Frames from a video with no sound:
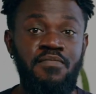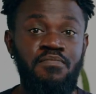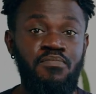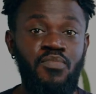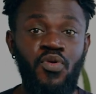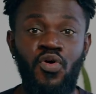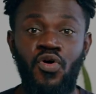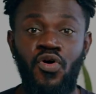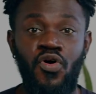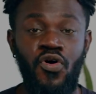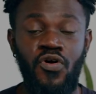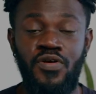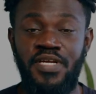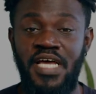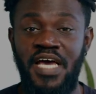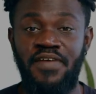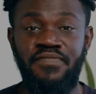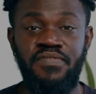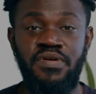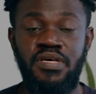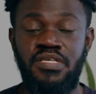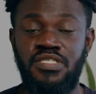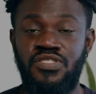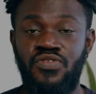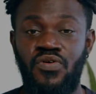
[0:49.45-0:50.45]
more or
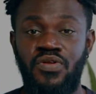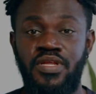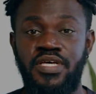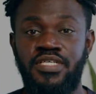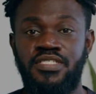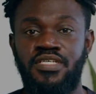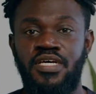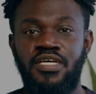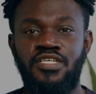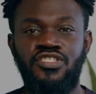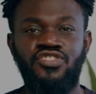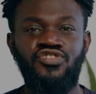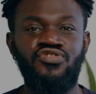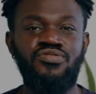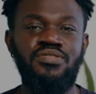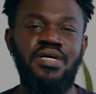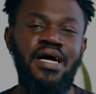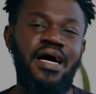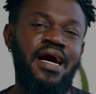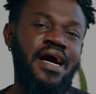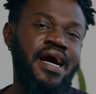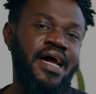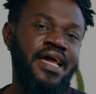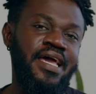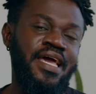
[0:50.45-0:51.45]
diverse knowledge should
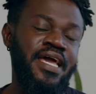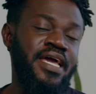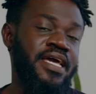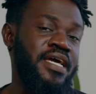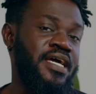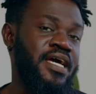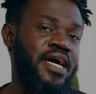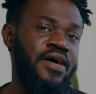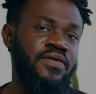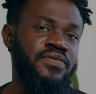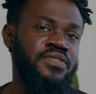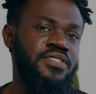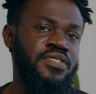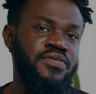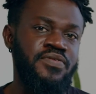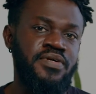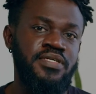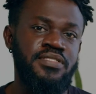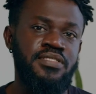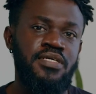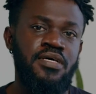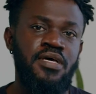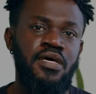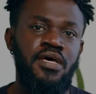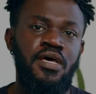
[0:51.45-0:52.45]
I encounter
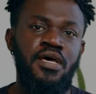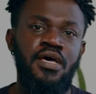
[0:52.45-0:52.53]
it.